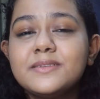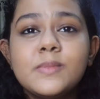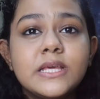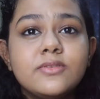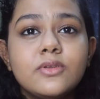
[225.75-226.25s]
It
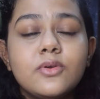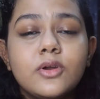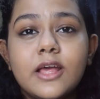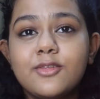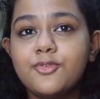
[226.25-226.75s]
makes you
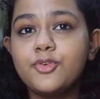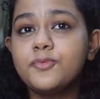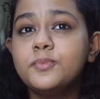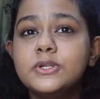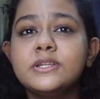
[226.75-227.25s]
look as if
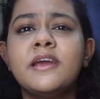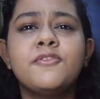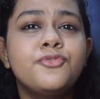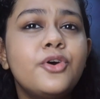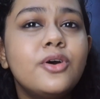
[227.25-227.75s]
you put an
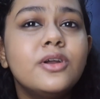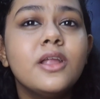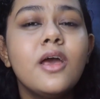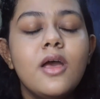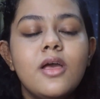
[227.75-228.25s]

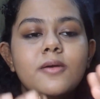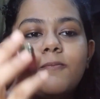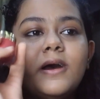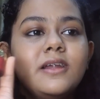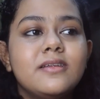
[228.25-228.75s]
effort,
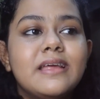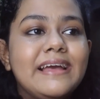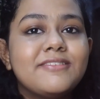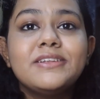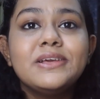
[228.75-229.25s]
but
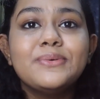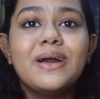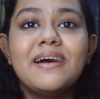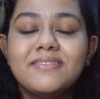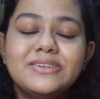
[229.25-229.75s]
actually you
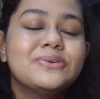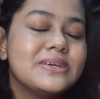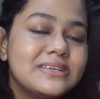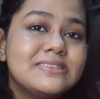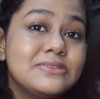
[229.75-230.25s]
haven't, okay?